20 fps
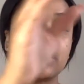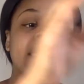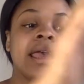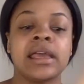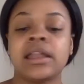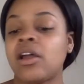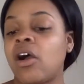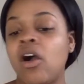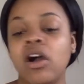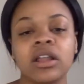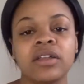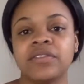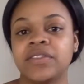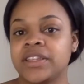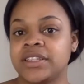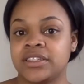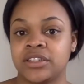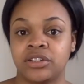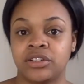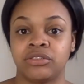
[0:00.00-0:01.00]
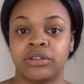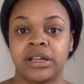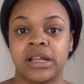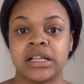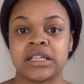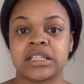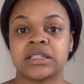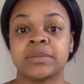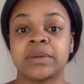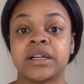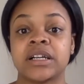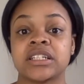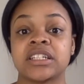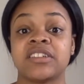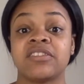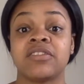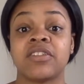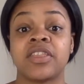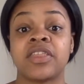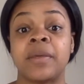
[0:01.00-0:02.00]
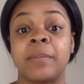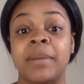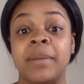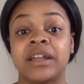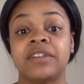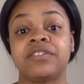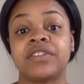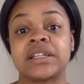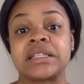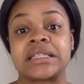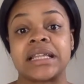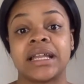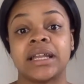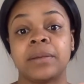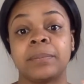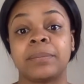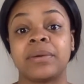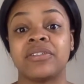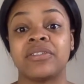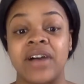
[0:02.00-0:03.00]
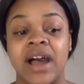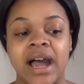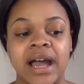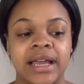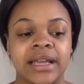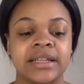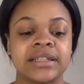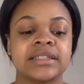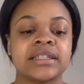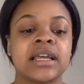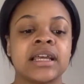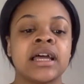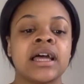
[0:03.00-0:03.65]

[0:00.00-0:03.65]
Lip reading: and all of these ingredients is because of the benefits that it provides.